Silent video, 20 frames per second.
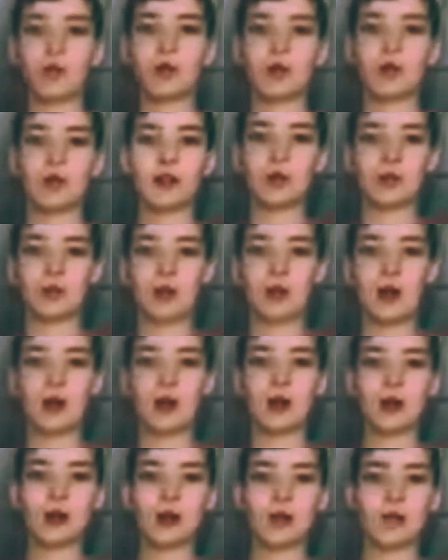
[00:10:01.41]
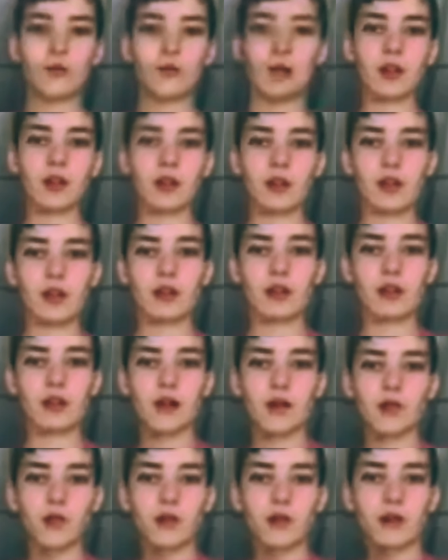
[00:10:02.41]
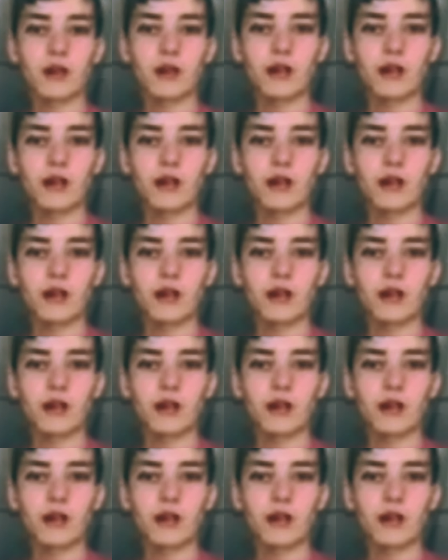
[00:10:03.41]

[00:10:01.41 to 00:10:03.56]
it like that and then have one